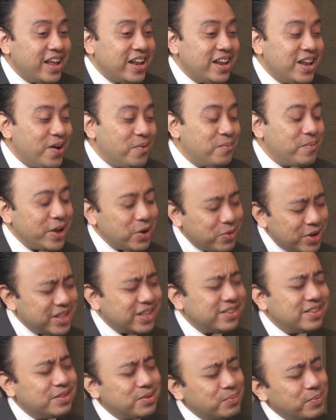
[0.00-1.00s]
Now, my
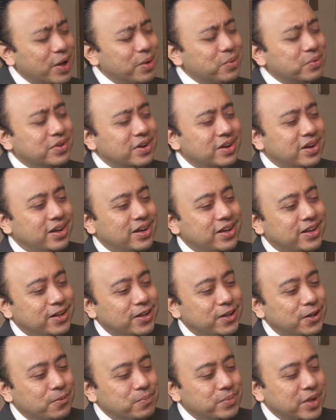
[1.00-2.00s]
question is about
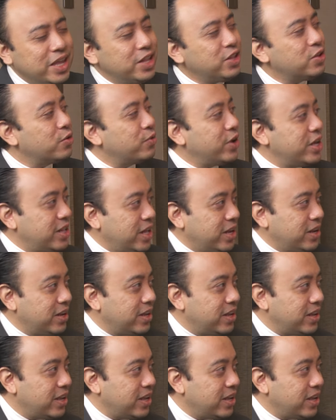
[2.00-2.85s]
integration,